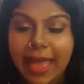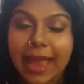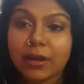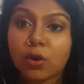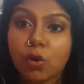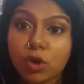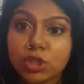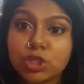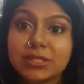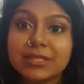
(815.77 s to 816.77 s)
And
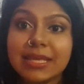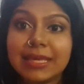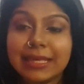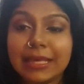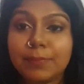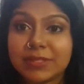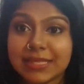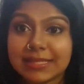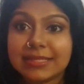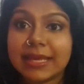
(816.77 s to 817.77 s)
consciously keep
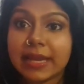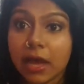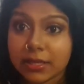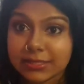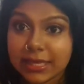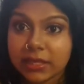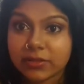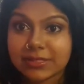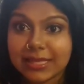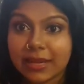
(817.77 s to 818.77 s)
assessing and asking
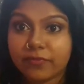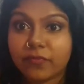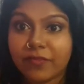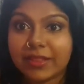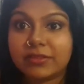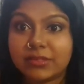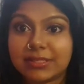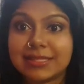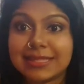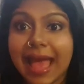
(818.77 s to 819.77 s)
yourself whether
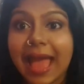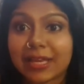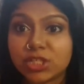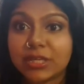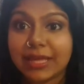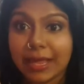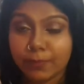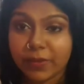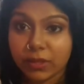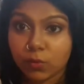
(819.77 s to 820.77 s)
this is actually
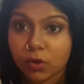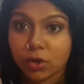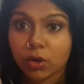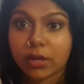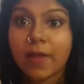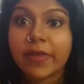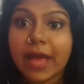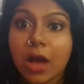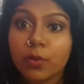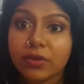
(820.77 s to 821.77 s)
helping you or not.
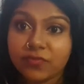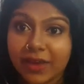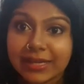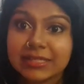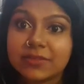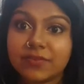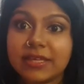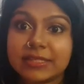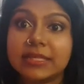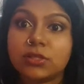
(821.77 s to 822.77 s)
How effective
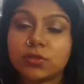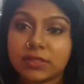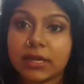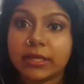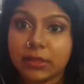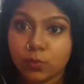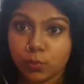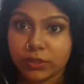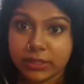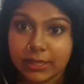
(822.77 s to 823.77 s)
is it to study
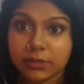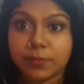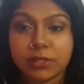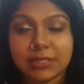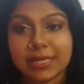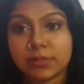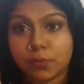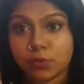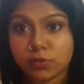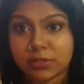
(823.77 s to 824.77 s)
with another person as
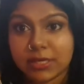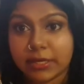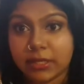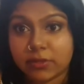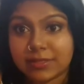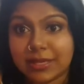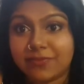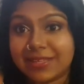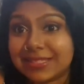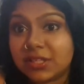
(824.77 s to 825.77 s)
opposed to studying
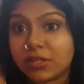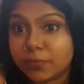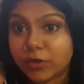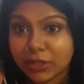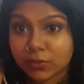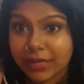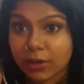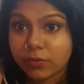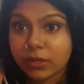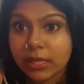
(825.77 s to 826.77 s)
yourself? Is it going to bring you
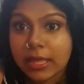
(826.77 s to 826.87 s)
down?